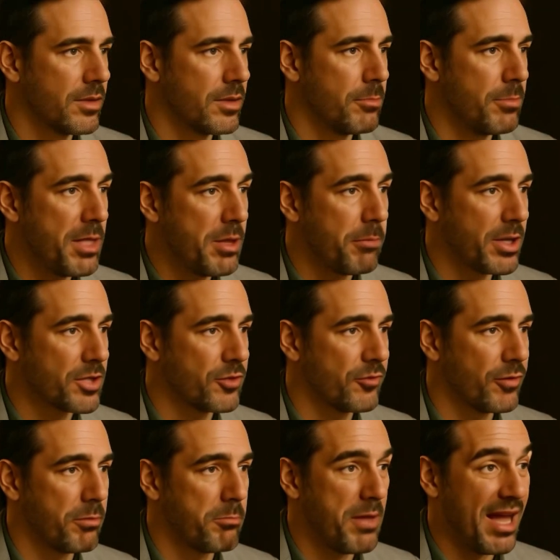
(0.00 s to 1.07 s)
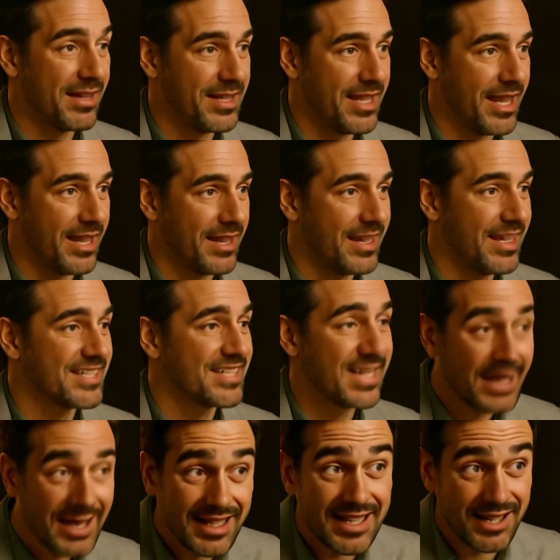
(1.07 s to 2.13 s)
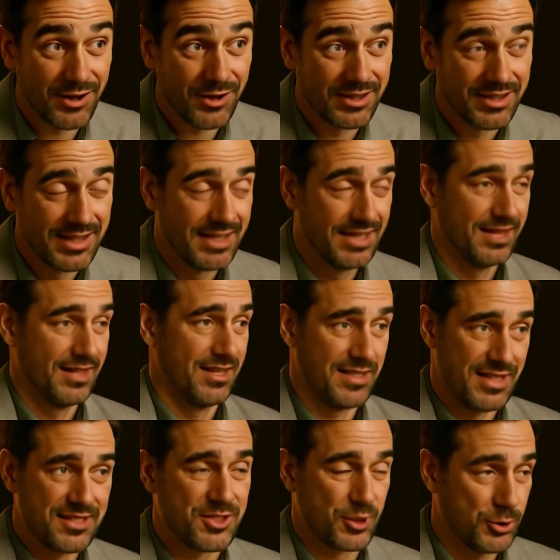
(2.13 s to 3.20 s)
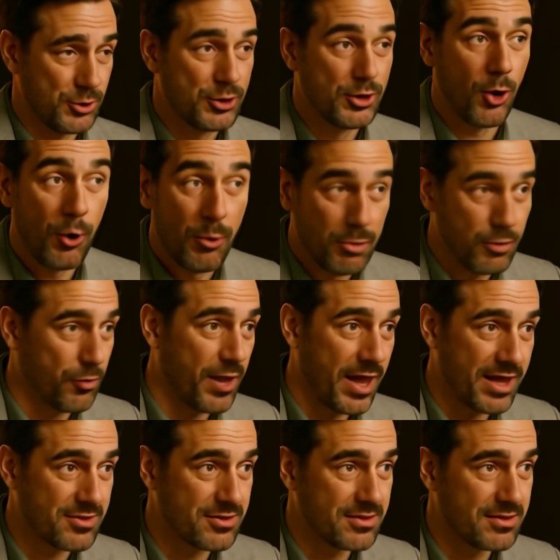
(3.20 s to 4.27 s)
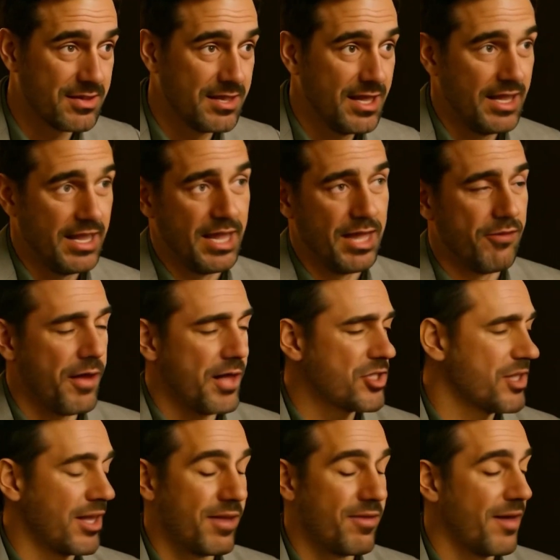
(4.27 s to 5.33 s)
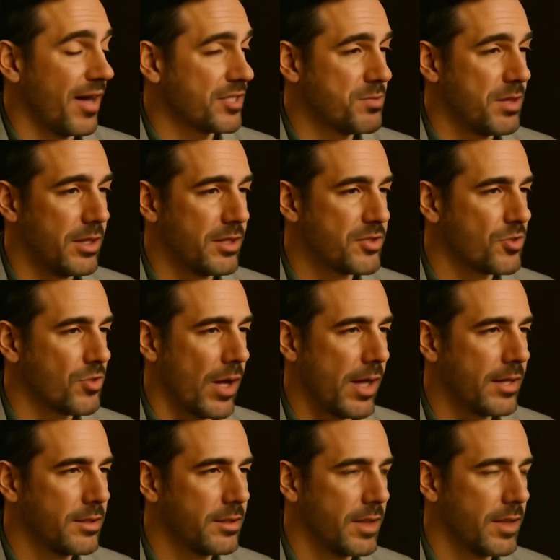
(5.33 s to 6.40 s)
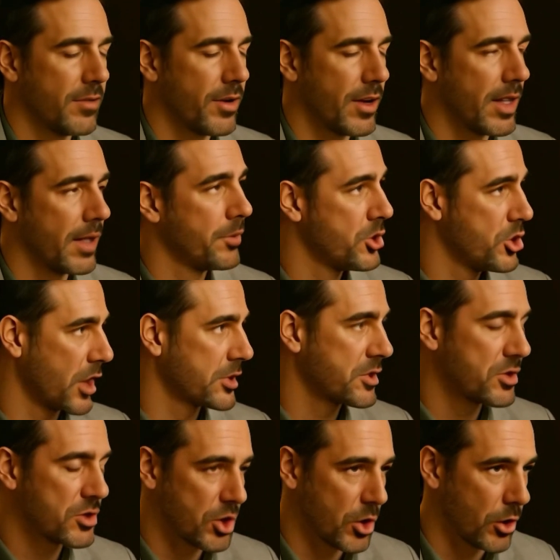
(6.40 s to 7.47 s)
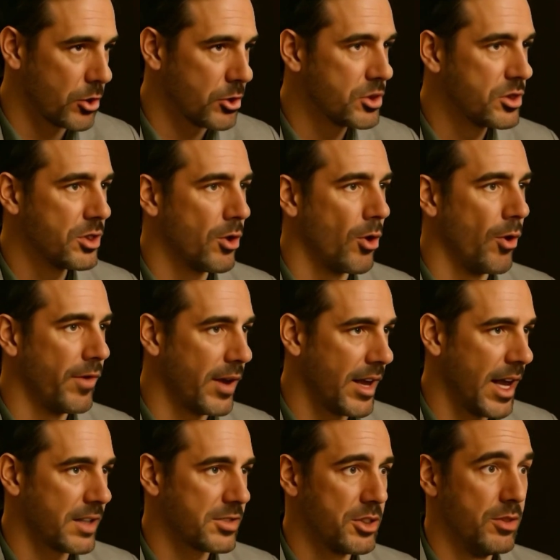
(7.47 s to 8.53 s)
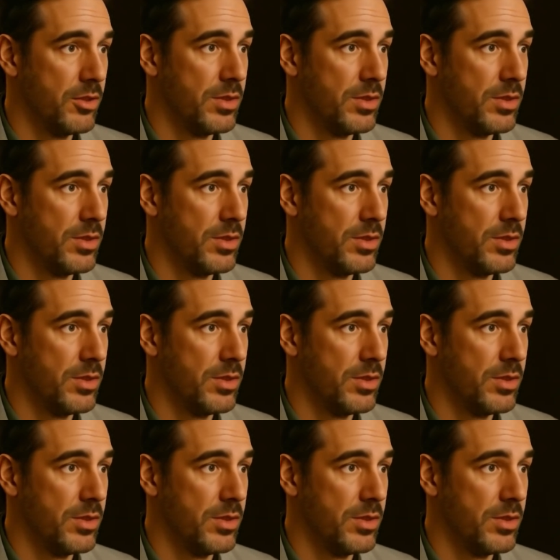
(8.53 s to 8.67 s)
The big picture from the patent data is clear. This is a global race. Innovation and investment in siRNA delivery have just surged over the last 2